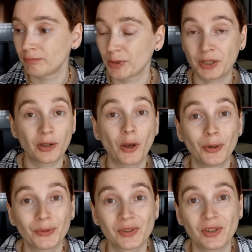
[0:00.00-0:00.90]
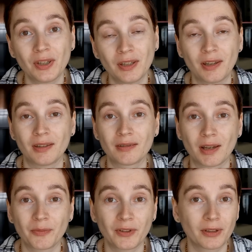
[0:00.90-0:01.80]
pretty cozy and
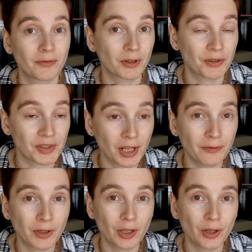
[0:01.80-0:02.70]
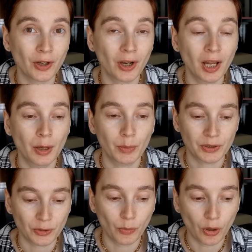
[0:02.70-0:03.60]
I'm feeling very safe here,
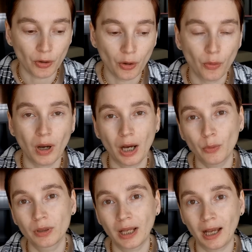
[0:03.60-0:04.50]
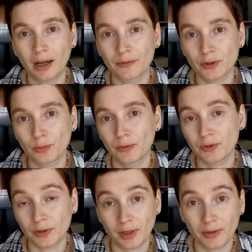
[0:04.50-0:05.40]
but tomorrow I will have to move
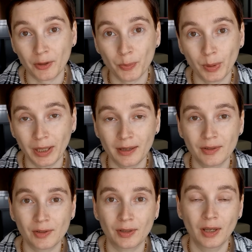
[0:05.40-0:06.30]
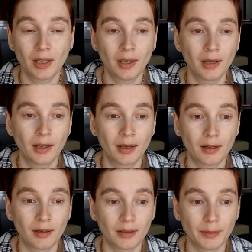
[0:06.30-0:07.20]
to another place
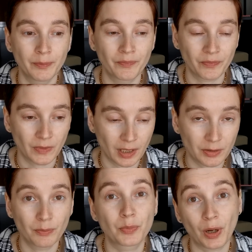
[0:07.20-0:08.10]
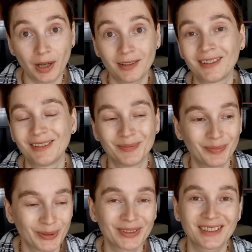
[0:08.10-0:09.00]
that Brian
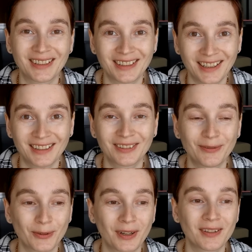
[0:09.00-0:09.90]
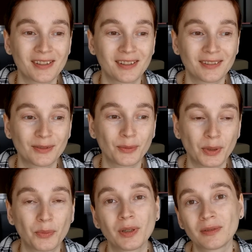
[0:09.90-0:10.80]
booked again for us, and
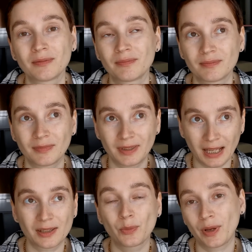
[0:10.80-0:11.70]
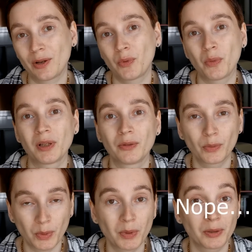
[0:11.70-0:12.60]
that's where we
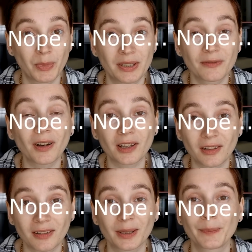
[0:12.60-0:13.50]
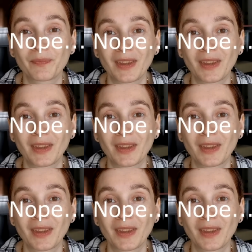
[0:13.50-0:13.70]
will meet finally.